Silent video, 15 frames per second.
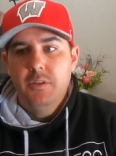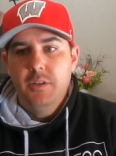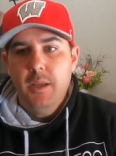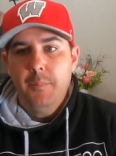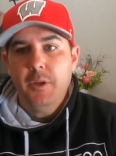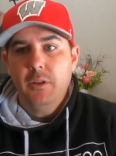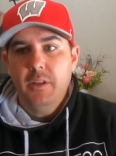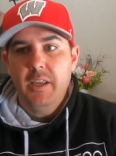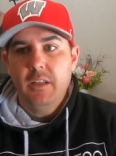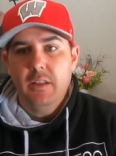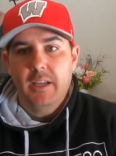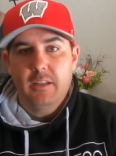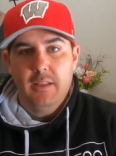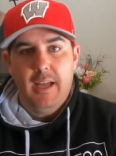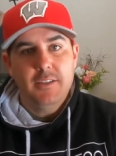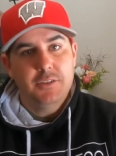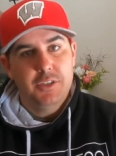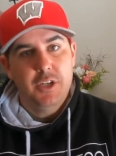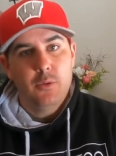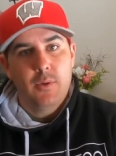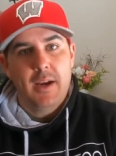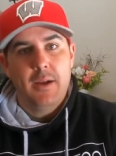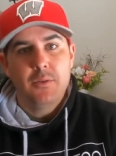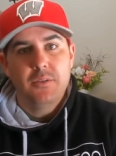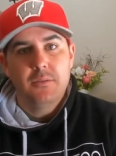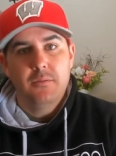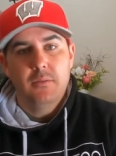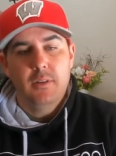typically, like last year when I was